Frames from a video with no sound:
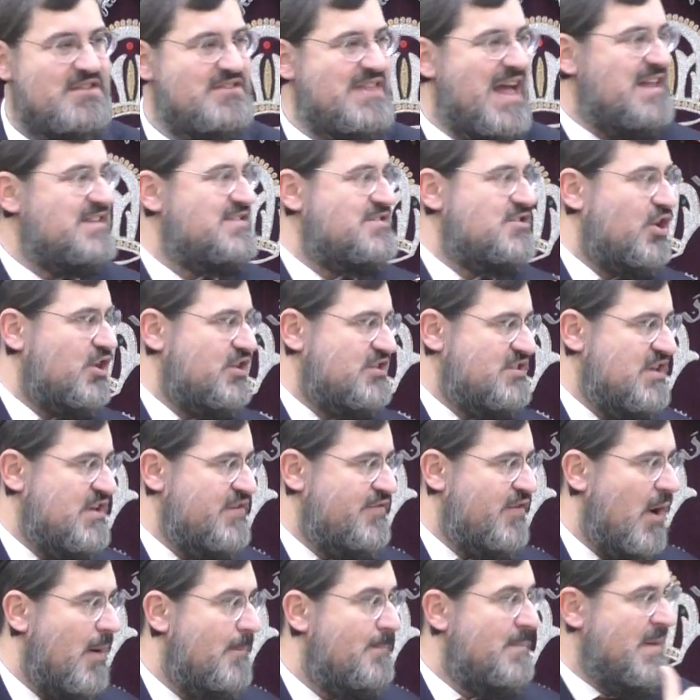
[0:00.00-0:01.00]
that's not
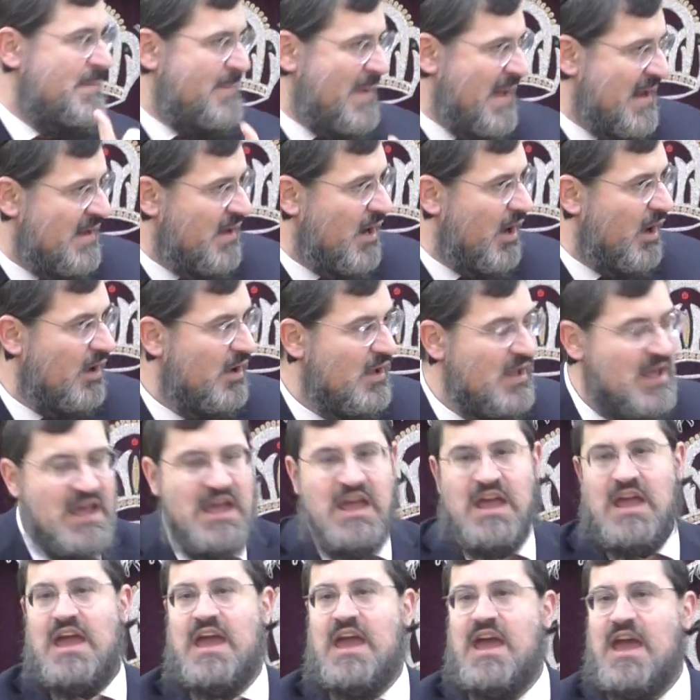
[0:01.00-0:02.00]
ksiva. Mimela.
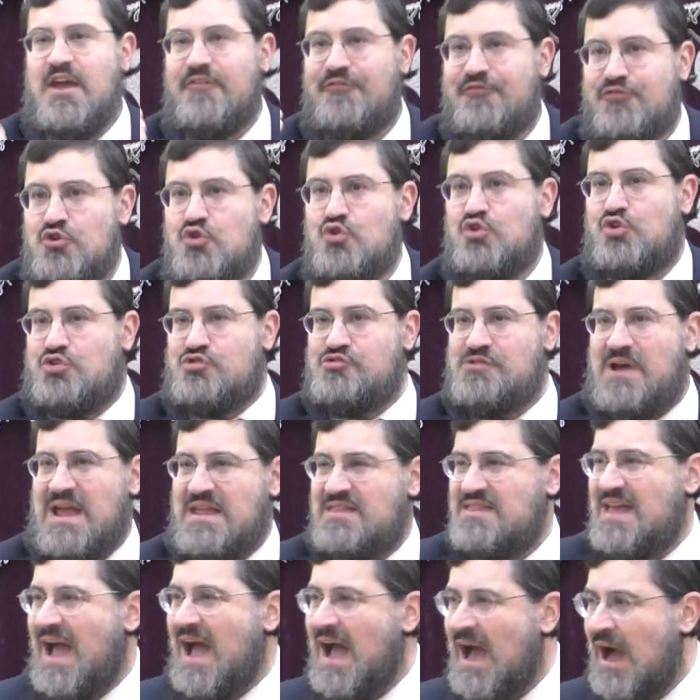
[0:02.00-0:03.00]
If you
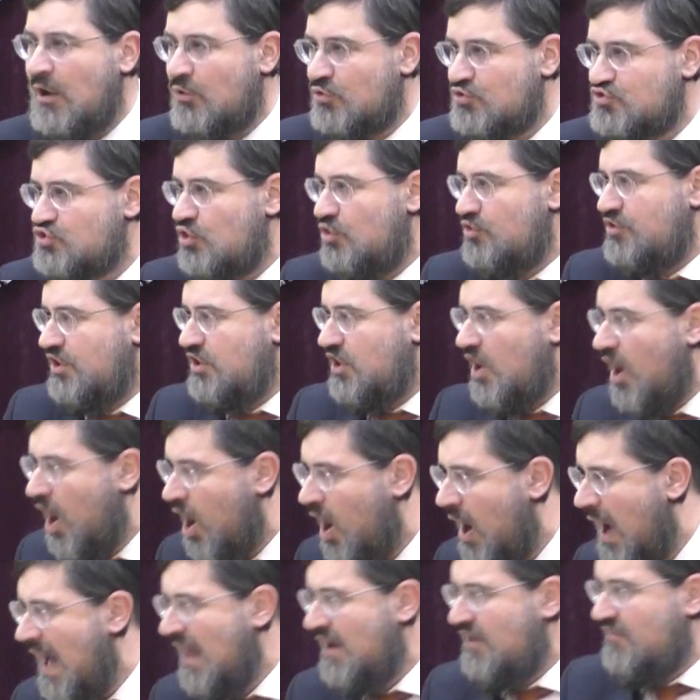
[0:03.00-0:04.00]
create the house or the
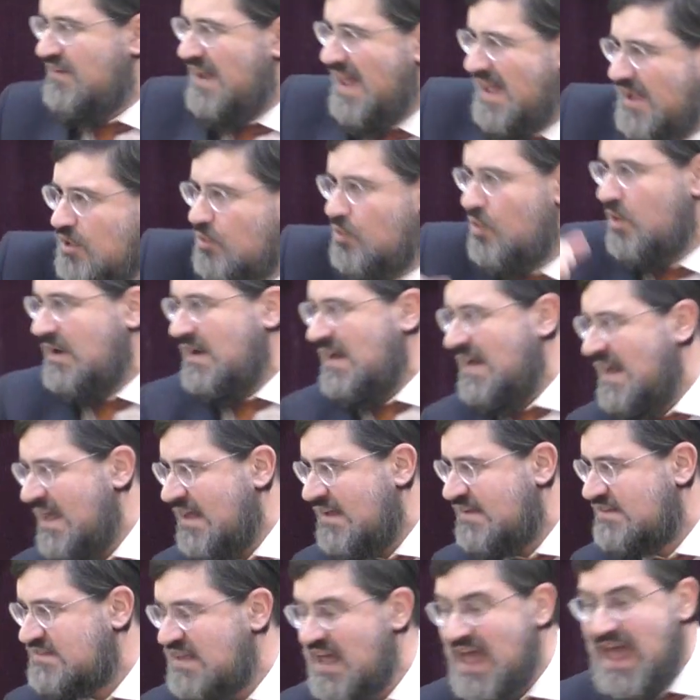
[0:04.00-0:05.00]
car out of Lego or
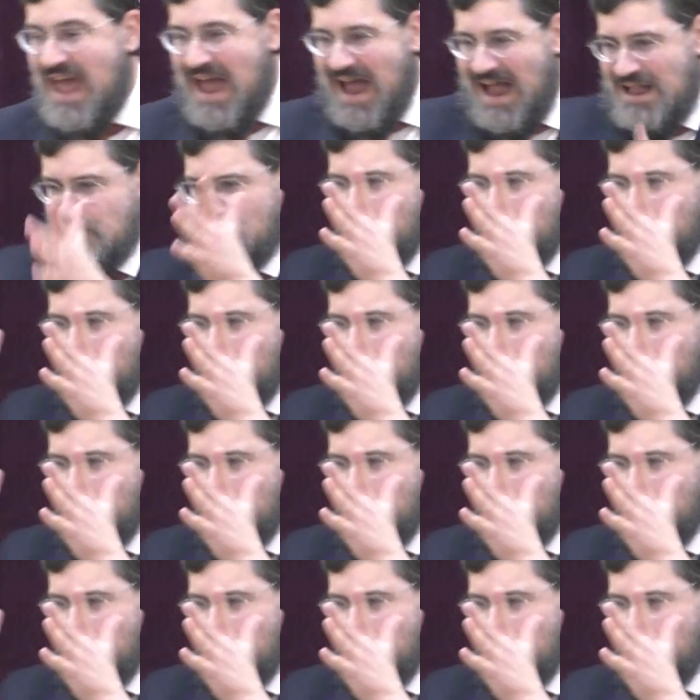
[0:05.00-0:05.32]
clicks and